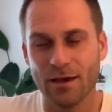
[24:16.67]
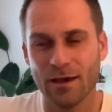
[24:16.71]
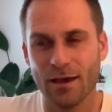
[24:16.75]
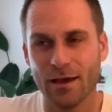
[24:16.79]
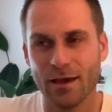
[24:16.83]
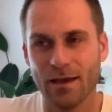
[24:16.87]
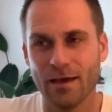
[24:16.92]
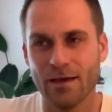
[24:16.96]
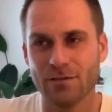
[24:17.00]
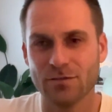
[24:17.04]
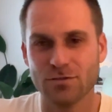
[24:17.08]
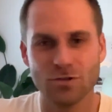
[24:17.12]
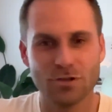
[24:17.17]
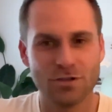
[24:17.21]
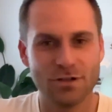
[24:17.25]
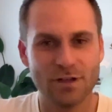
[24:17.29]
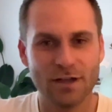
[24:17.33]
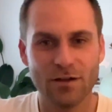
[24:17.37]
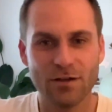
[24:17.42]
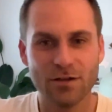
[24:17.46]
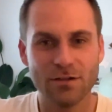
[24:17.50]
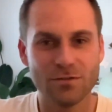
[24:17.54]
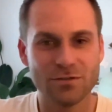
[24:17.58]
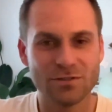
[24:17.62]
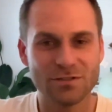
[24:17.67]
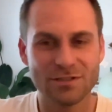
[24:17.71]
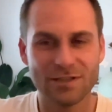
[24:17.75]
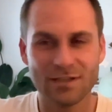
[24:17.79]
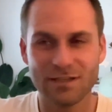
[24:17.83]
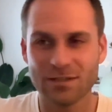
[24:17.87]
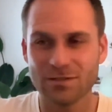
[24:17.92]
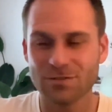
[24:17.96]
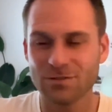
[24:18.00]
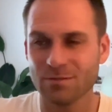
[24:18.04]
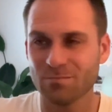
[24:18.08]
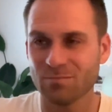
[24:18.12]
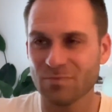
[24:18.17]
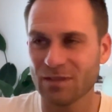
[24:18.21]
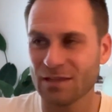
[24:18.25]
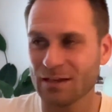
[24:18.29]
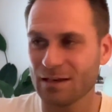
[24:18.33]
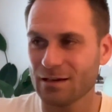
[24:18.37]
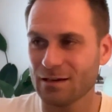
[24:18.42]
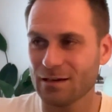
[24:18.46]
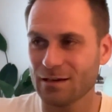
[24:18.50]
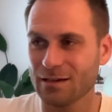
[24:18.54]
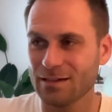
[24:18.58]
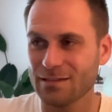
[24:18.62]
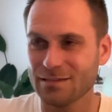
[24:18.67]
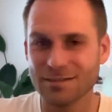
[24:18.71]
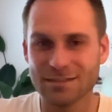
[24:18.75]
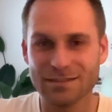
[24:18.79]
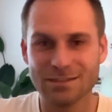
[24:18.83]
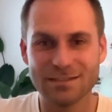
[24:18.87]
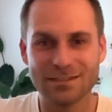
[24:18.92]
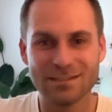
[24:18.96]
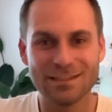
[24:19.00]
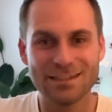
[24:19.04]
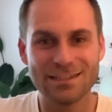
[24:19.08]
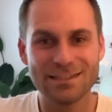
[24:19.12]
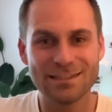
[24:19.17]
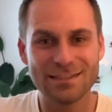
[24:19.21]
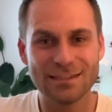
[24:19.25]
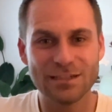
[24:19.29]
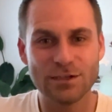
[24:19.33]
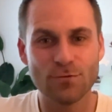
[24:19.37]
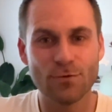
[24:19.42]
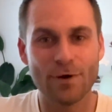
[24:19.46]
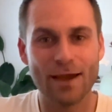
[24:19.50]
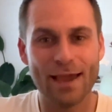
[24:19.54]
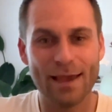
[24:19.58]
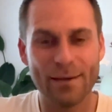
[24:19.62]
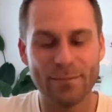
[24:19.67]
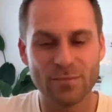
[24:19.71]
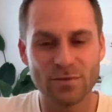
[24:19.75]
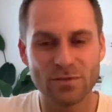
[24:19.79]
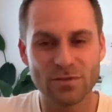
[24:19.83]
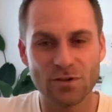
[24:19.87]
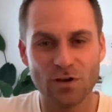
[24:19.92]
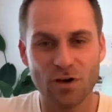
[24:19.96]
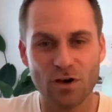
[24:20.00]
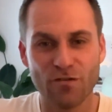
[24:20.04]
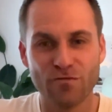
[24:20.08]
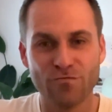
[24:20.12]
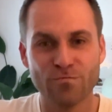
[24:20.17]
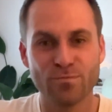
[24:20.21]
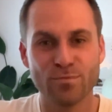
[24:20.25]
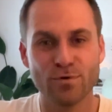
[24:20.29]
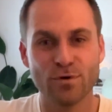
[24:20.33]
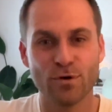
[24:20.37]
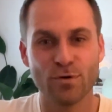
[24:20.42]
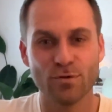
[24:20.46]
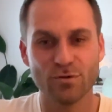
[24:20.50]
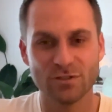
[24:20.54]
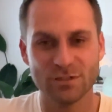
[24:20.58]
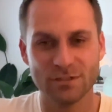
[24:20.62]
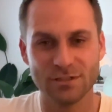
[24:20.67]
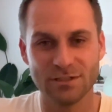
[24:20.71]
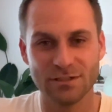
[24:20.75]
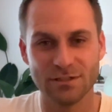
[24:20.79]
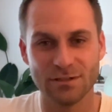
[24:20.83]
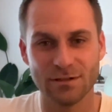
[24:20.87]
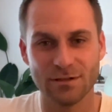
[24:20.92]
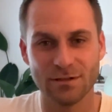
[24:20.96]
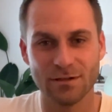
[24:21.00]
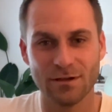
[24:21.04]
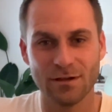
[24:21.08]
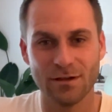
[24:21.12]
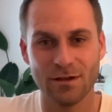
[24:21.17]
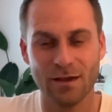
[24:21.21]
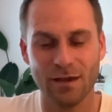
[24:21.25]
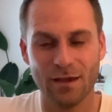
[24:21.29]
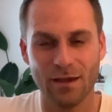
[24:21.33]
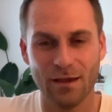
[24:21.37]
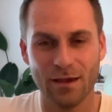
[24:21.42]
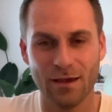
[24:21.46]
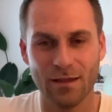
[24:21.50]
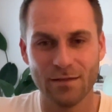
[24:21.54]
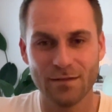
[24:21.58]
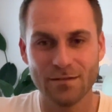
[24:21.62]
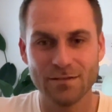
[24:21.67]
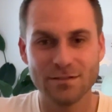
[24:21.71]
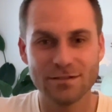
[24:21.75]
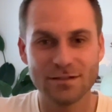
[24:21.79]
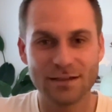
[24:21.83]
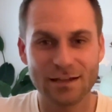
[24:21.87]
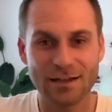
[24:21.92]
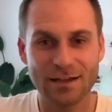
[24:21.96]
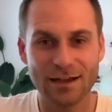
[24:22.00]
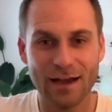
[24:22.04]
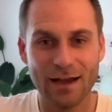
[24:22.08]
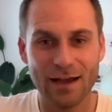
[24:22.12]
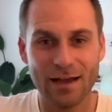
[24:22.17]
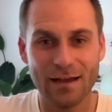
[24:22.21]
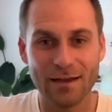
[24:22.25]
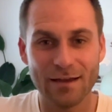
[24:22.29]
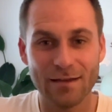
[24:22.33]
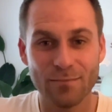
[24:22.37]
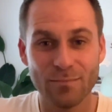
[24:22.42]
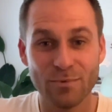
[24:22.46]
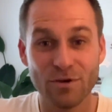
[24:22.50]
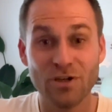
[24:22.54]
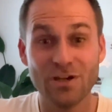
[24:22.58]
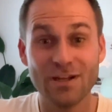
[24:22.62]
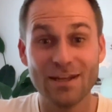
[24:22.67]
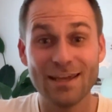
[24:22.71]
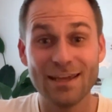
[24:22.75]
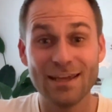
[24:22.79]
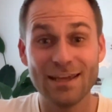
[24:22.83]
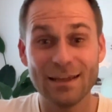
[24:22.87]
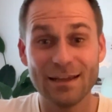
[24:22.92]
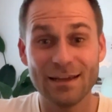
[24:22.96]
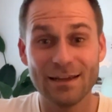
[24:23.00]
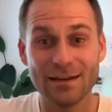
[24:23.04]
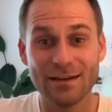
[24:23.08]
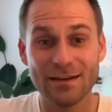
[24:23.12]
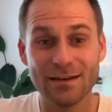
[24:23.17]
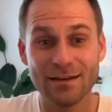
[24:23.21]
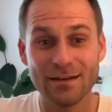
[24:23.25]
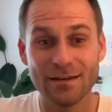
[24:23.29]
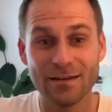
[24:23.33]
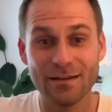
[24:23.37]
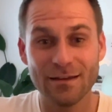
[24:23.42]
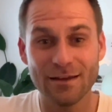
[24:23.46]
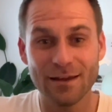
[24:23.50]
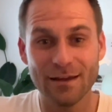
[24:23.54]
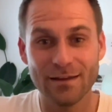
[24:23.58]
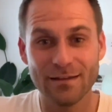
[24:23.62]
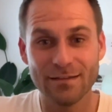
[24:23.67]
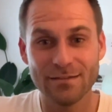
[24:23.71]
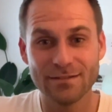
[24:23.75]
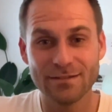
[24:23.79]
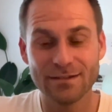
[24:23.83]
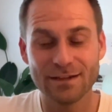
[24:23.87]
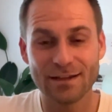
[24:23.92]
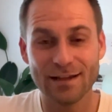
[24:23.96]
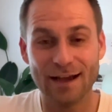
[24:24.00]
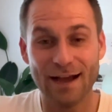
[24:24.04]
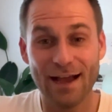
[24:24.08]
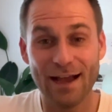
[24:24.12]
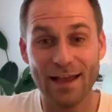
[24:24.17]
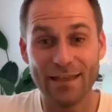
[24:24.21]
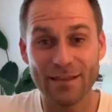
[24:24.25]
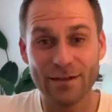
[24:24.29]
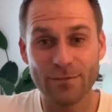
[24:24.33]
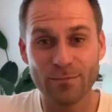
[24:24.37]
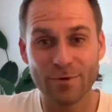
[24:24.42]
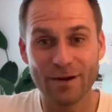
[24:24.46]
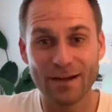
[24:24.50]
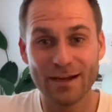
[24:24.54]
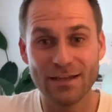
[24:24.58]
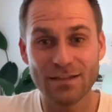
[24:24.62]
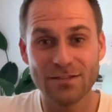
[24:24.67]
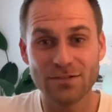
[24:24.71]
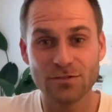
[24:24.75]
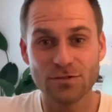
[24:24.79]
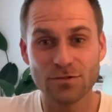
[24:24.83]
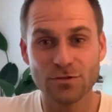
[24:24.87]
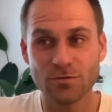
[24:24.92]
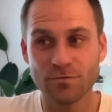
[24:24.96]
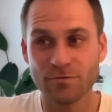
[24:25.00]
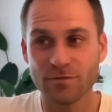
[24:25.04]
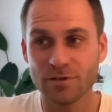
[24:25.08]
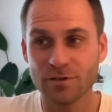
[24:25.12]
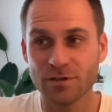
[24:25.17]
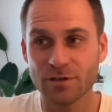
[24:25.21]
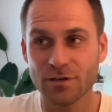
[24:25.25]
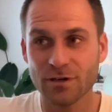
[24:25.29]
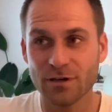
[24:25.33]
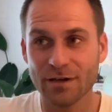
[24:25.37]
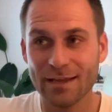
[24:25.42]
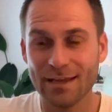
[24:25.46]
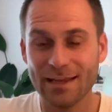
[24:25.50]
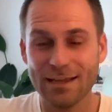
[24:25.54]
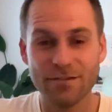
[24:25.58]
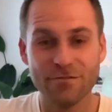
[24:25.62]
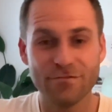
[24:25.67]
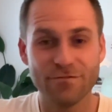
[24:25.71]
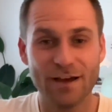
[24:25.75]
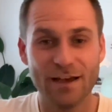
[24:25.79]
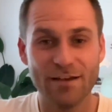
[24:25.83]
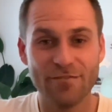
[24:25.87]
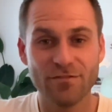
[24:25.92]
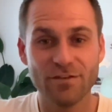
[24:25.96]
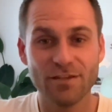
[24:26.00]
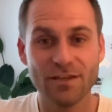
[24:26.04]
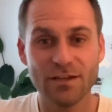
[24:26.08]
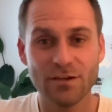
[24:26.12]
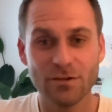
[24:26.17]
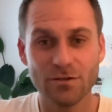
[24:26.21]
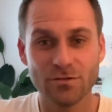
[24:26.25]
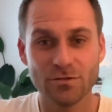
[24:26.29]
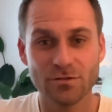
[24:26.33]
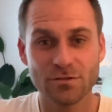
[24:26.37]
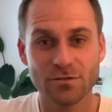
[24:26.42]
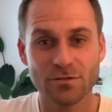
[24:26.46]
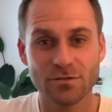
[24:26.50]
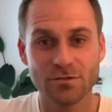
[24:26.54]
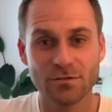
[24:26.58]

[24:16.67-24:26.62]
And turned out he was getting something less than 60 grams of protein. And this is a guy per day. And this is a guy that weighs over 85 kilos.